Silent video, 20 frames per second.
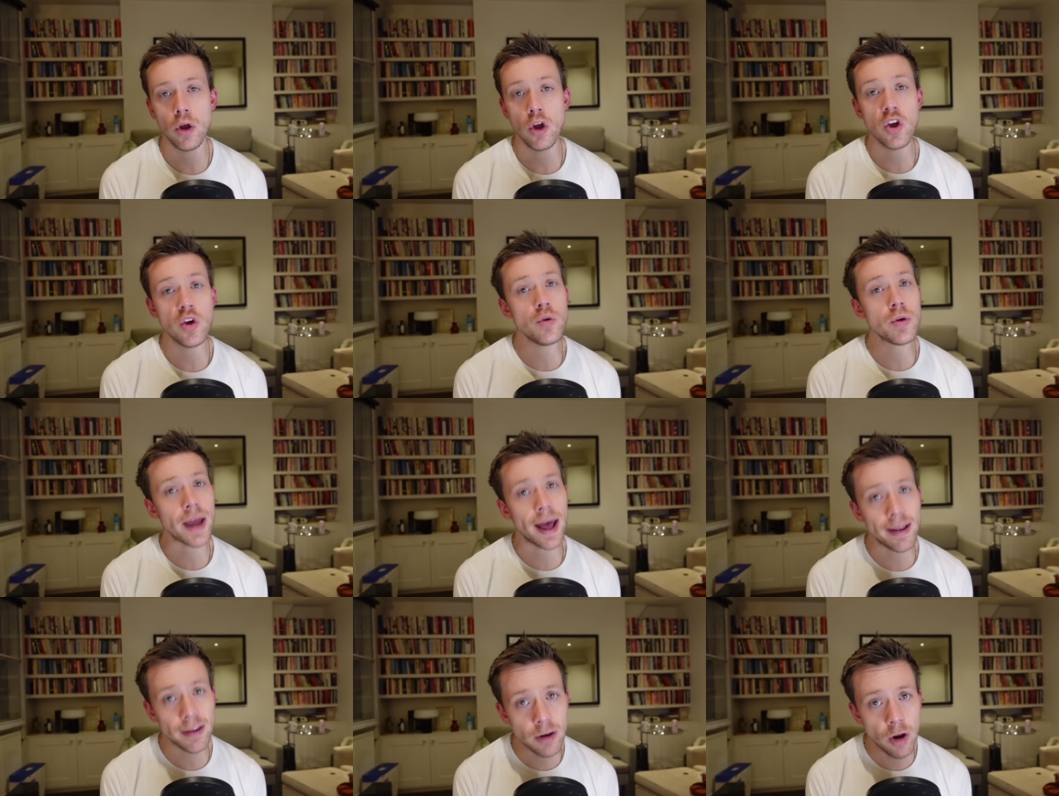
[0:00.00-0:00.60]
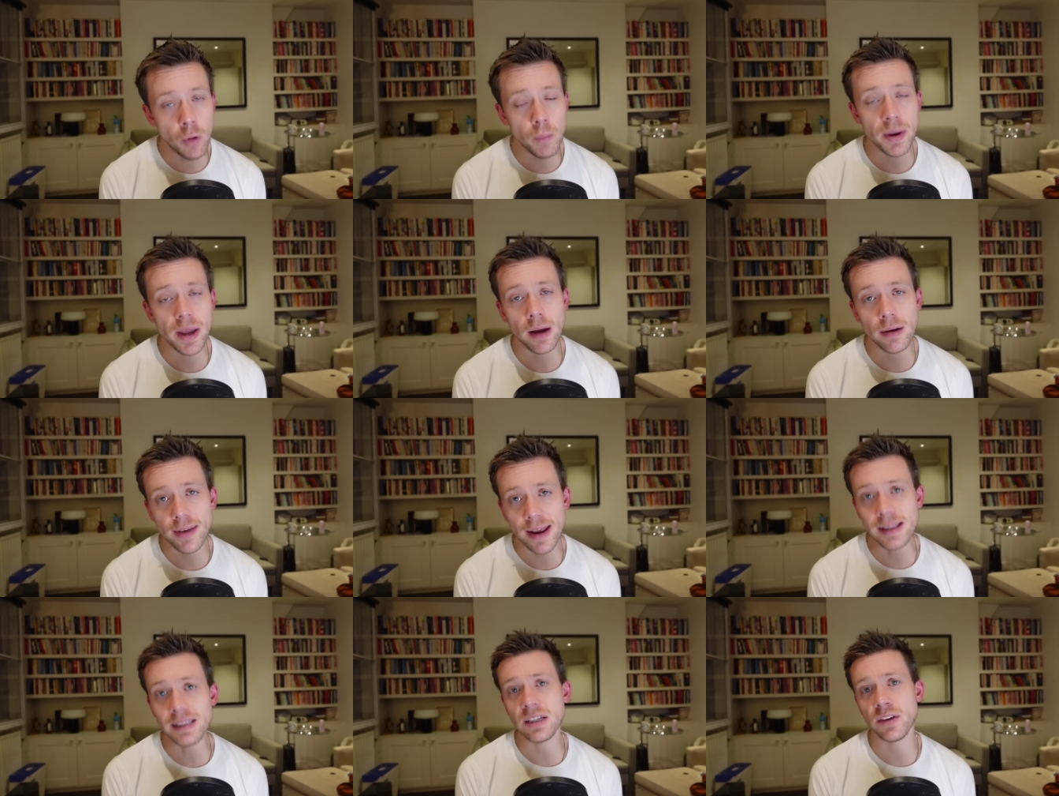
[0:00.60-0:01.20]
who cannot be
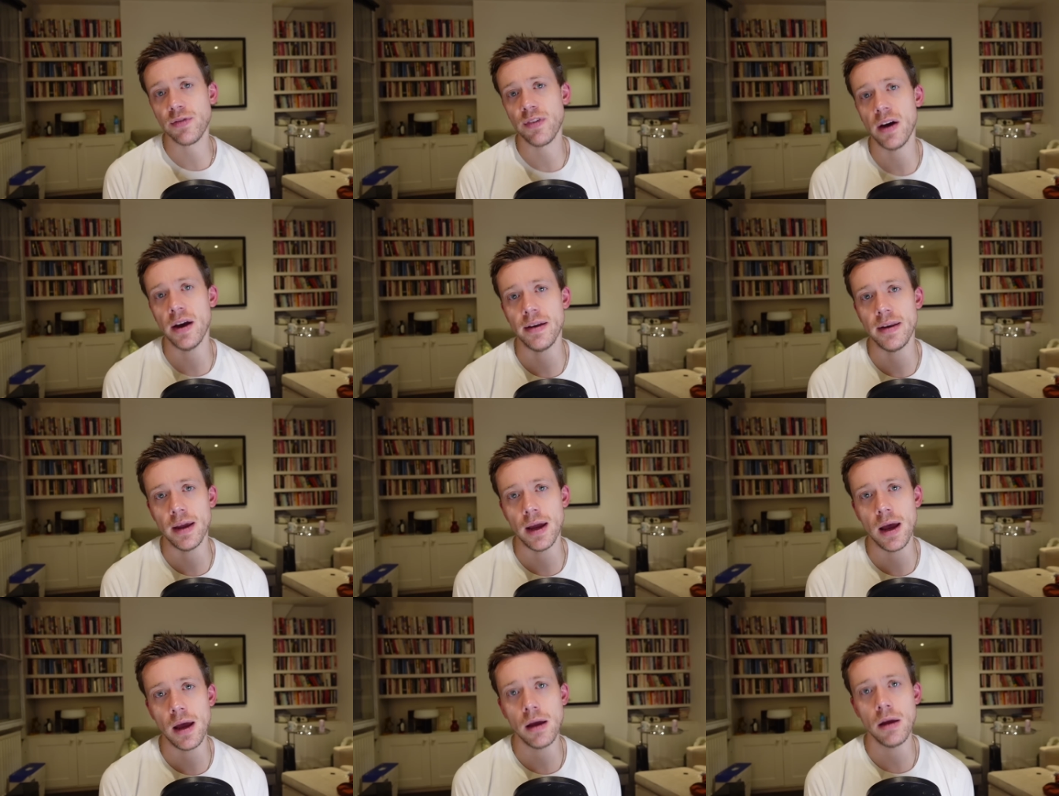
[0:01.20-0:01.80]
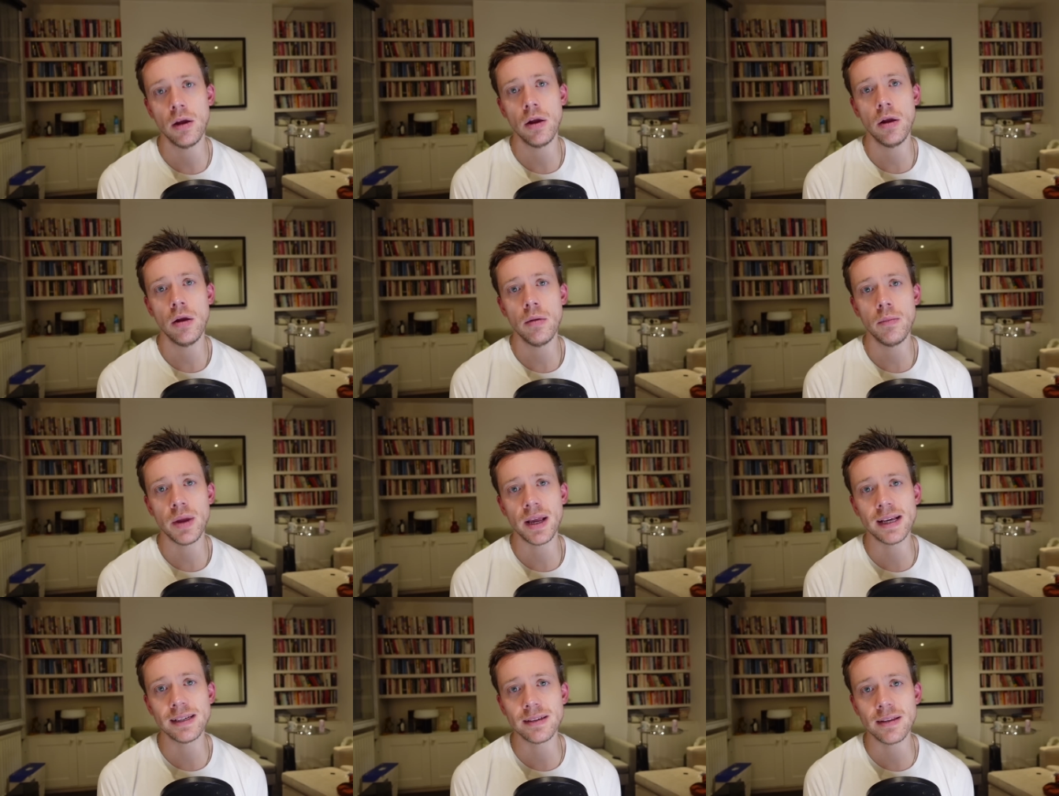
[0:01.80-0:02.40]
identified yet,
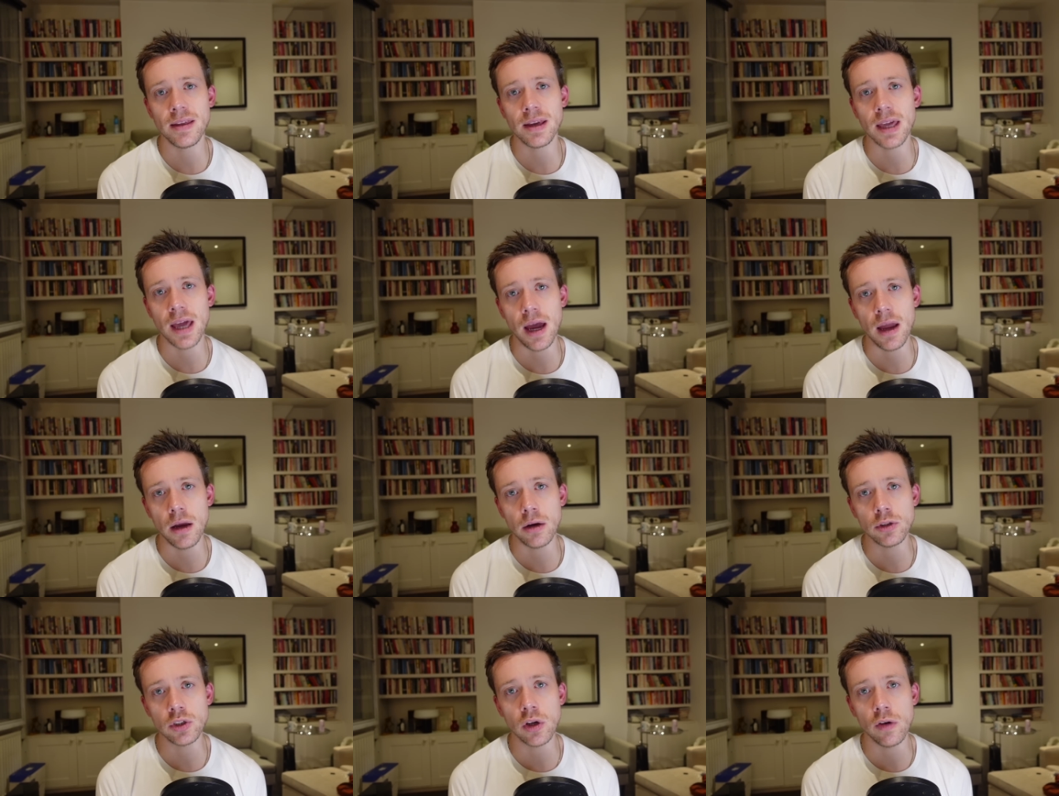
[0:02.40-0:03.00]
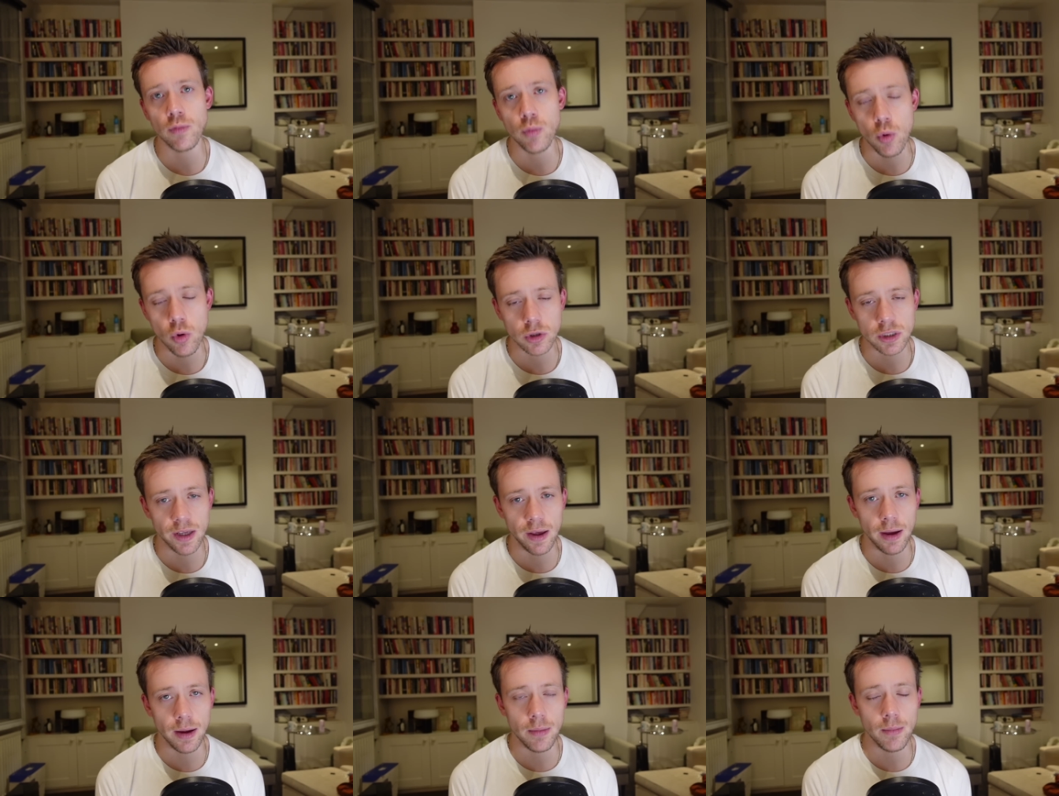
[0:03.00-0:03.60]
because in the chaos of
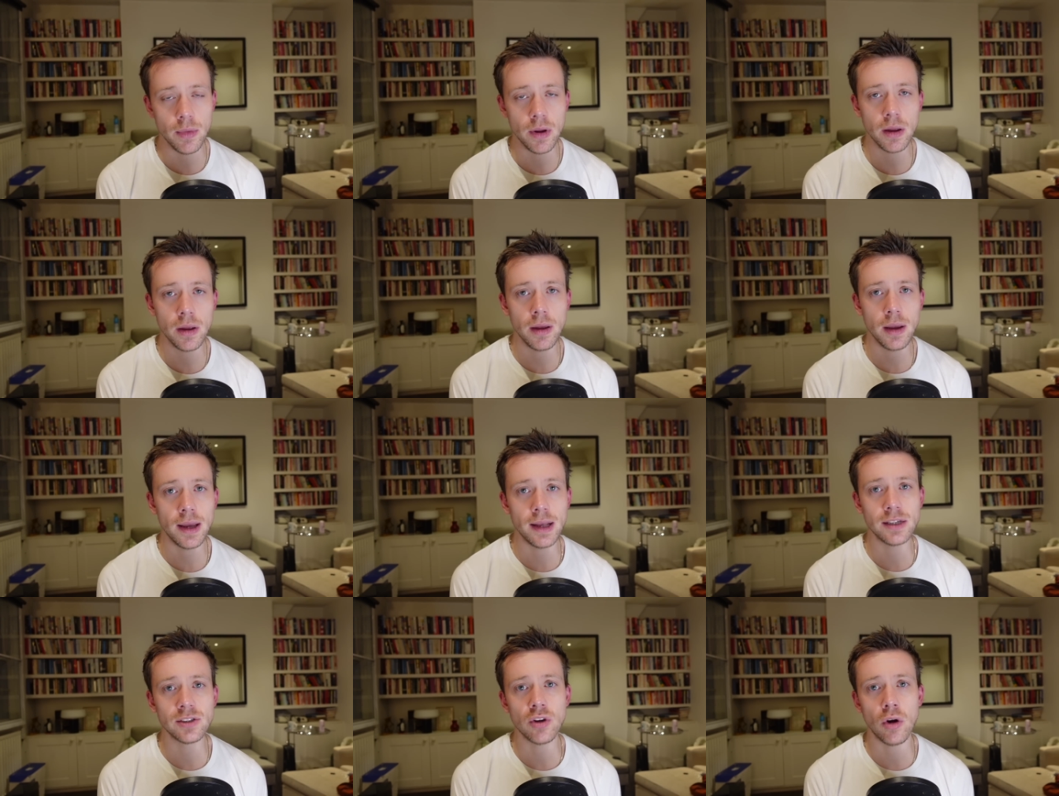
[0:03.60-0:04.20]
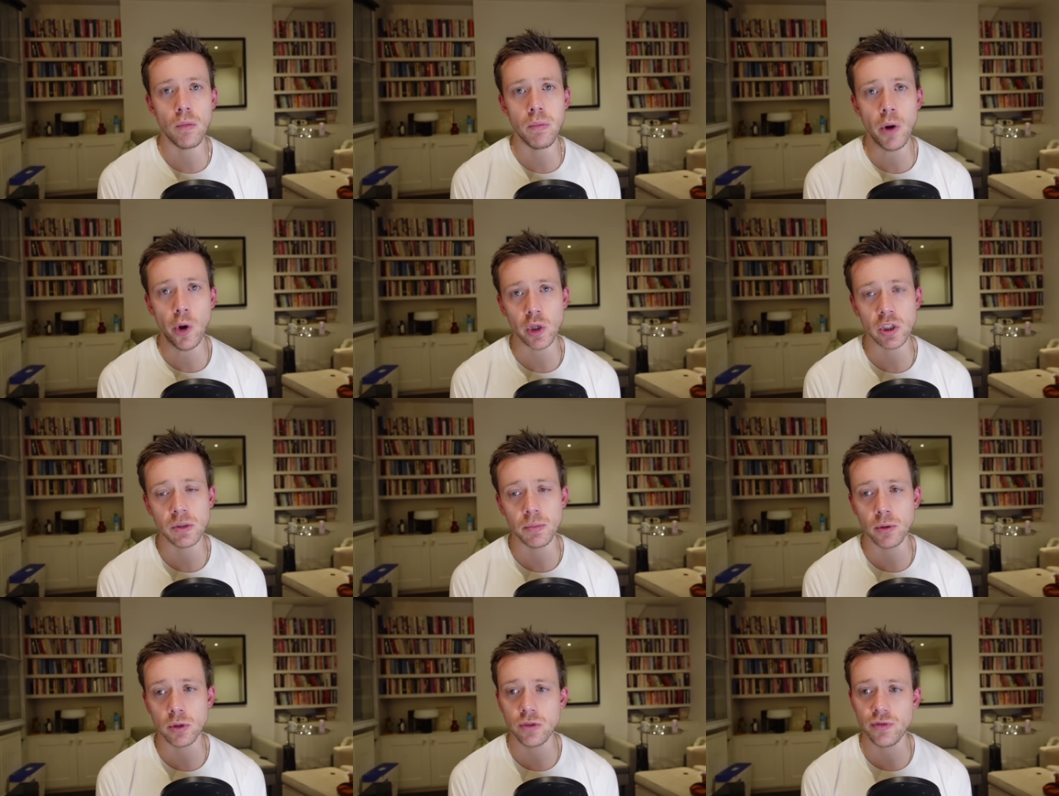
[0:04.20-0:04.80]
wartime, it is not
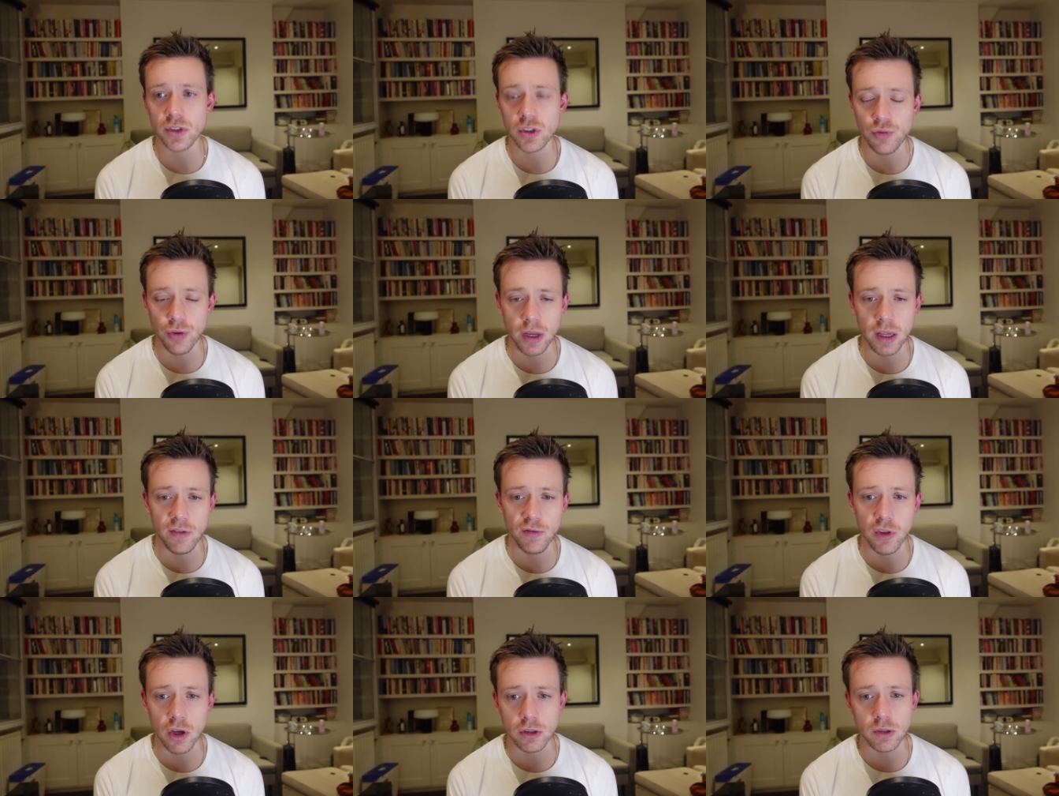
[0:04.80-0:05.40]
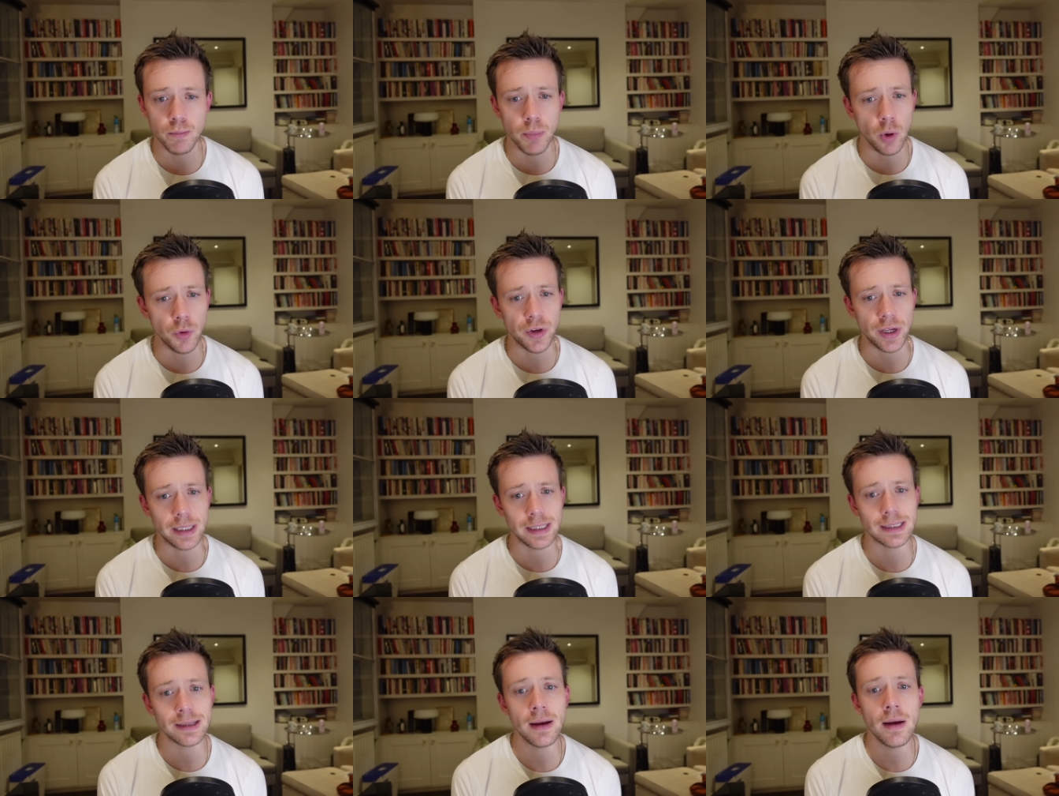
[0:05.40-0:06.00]
possible to retrieve those bodies.